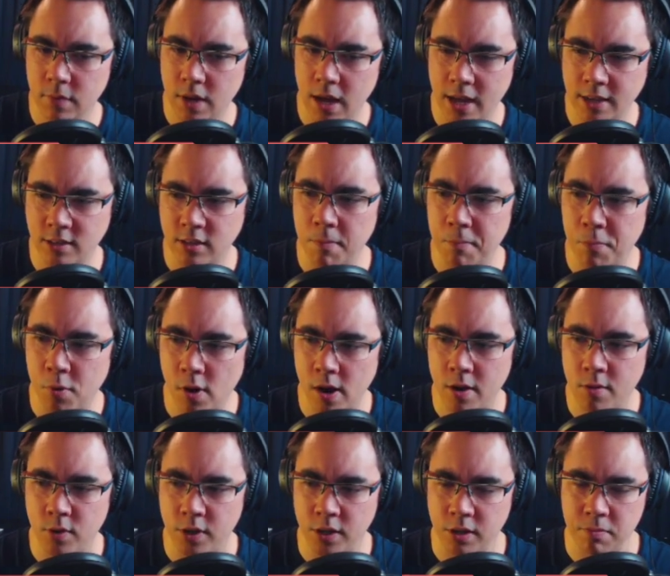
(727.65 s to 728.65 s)
at some
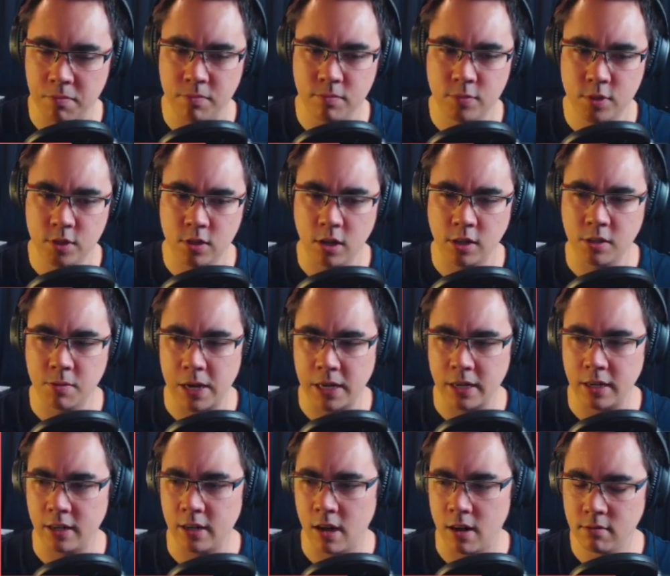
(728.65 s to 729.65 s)
point when you start to
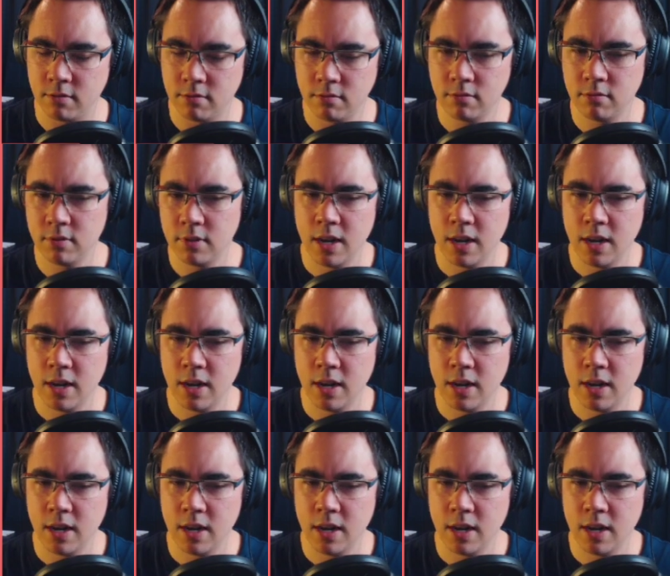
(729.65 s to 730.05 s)
make a gun